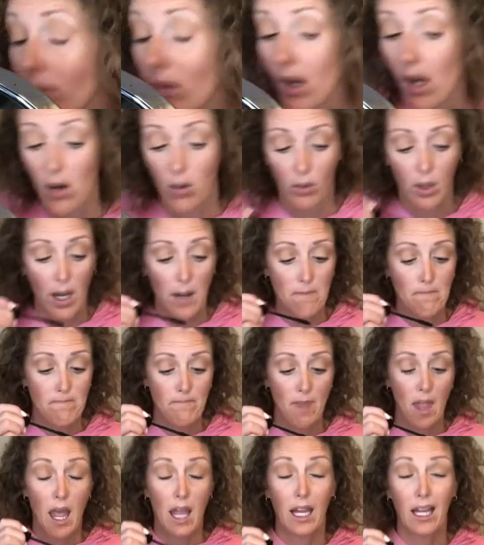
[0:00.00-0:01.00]
Okay,
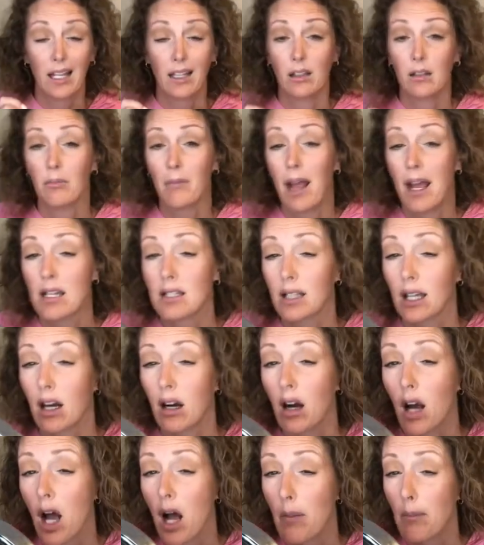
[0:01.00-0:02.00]
I got a little
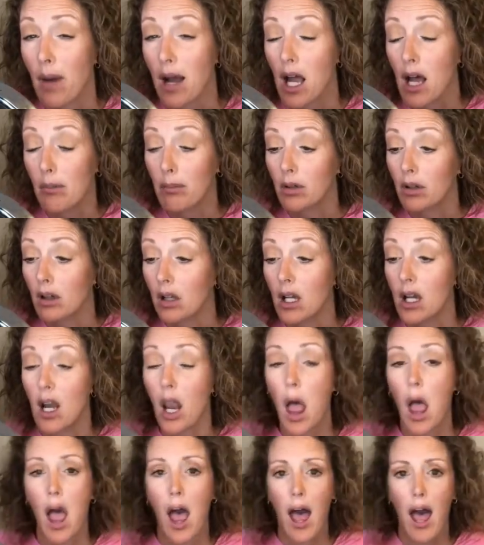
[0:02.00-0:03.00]
mascara on my upper lid.
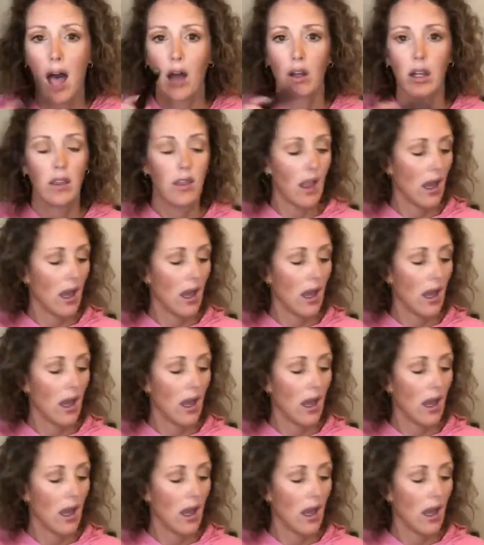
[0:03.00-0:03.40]
I'll get that